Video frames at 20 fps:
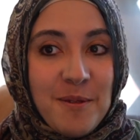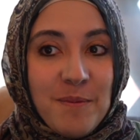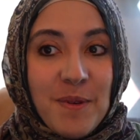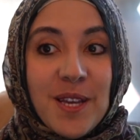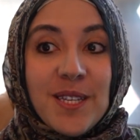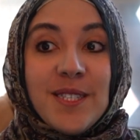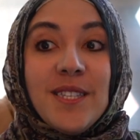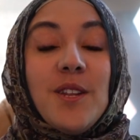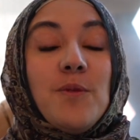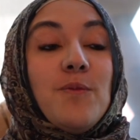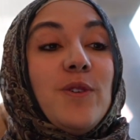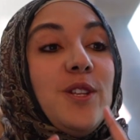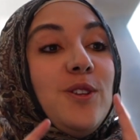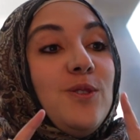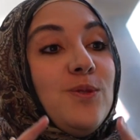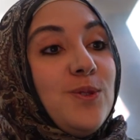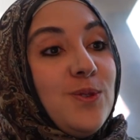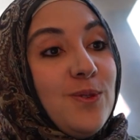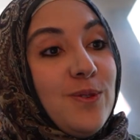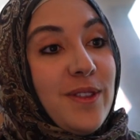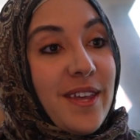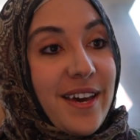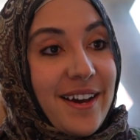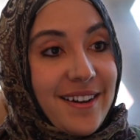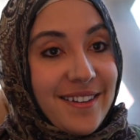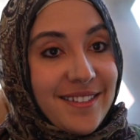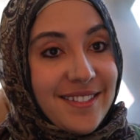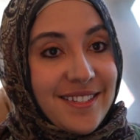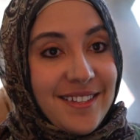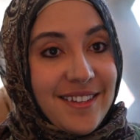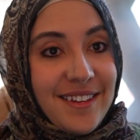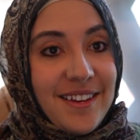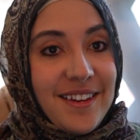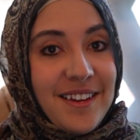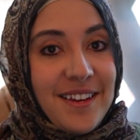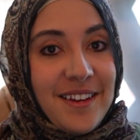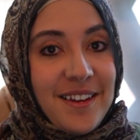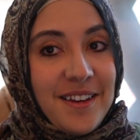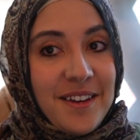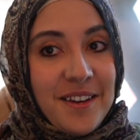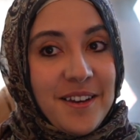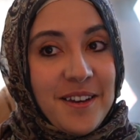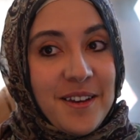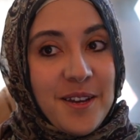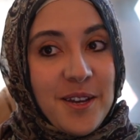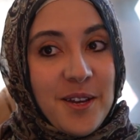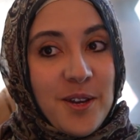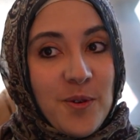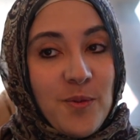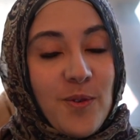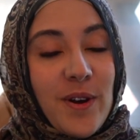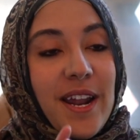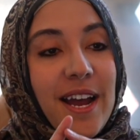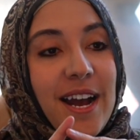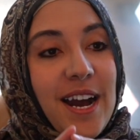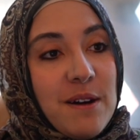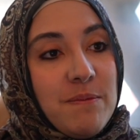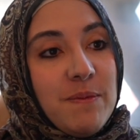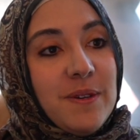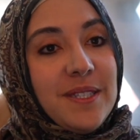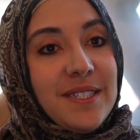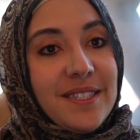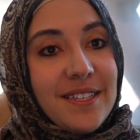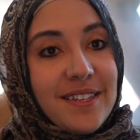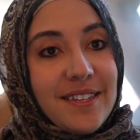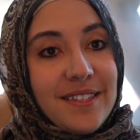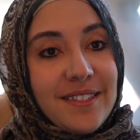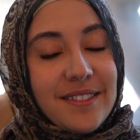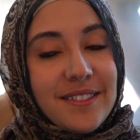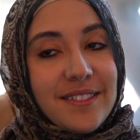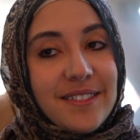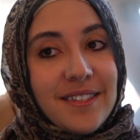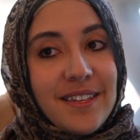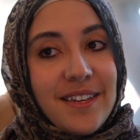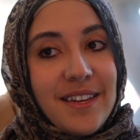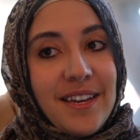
Because then when you do that, what happens is